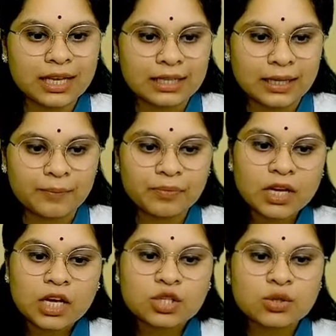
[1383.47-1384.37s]
that time.
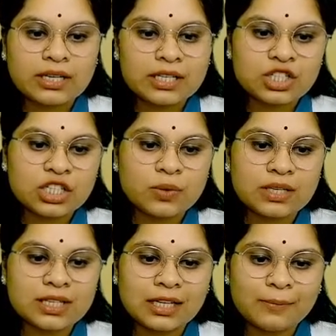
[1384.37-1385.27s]
So industries were
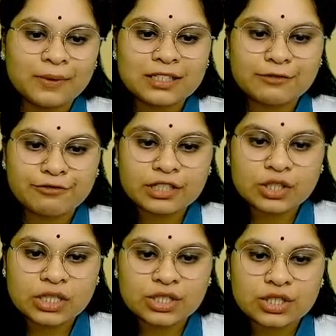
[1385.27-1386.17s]
set up in different
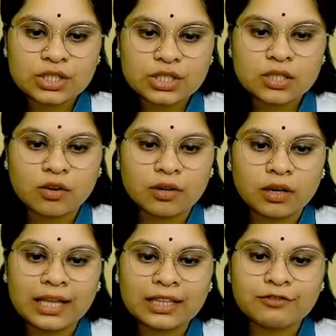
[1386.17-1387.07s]
regions
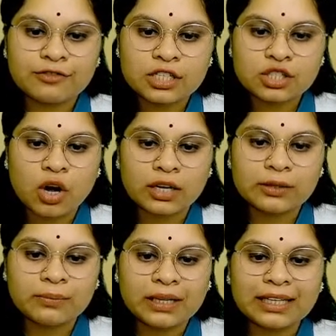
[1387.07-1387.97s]
and the first
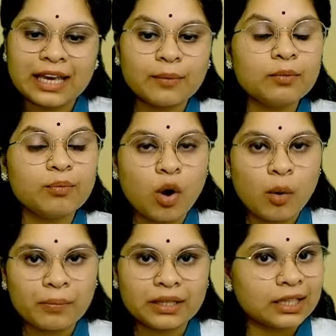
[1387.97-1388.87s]
cotton mill came in
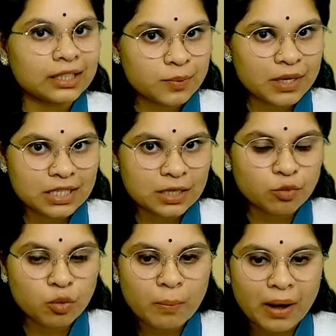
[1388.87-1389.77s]
Bombay, that is present
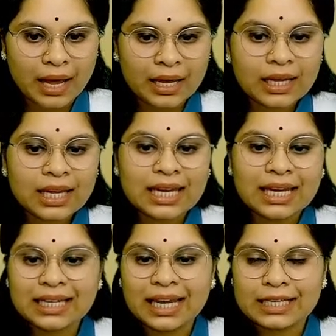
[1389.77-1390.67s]
Mumbai,
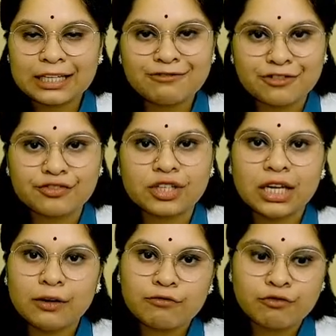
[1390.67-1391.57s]
in
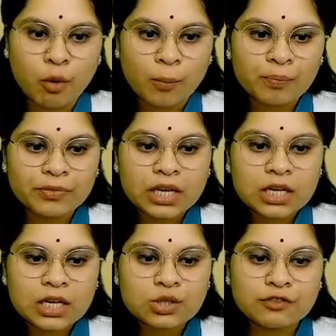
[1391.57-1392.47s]
1854.
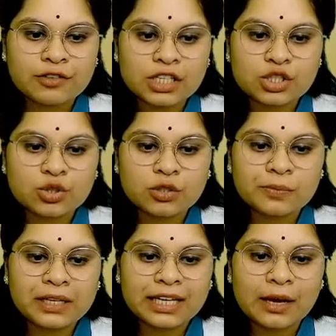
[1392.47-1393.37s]
So the first jute
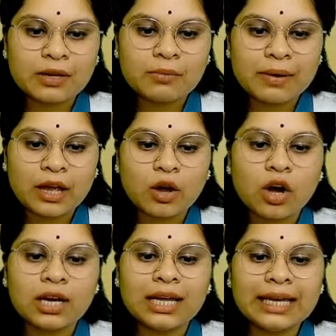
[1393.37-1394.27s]
mill came in
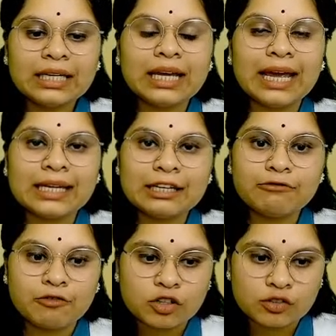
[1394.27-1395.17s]
Bengal in
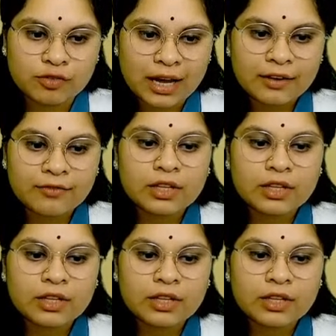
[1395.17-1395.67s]
1855,